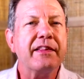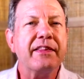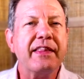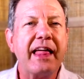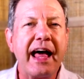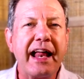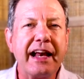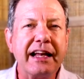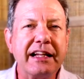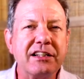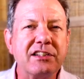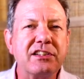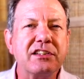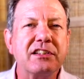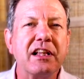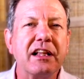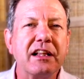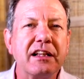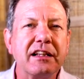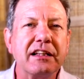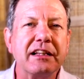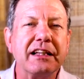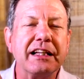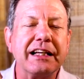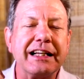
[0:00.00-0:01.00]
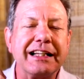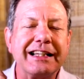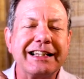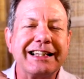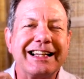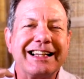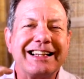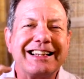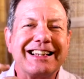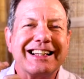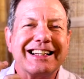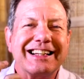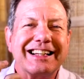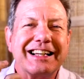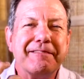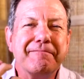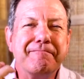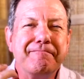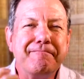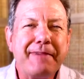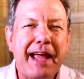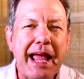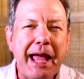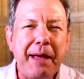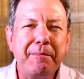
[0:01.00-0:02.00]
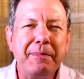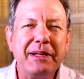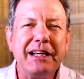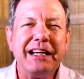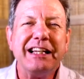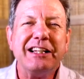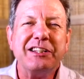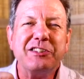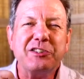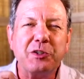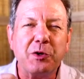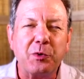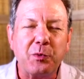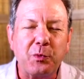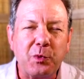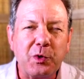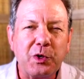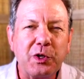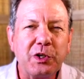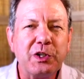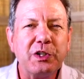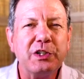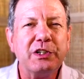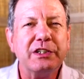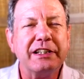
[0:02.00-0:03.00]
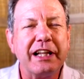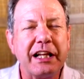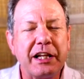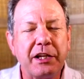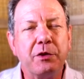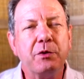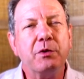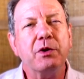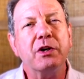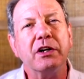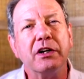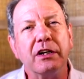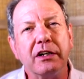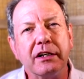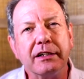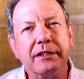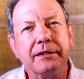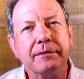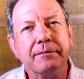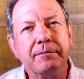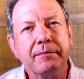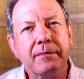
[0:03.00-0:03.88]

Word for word: That is the, the, the, the commandment is the word that you heard.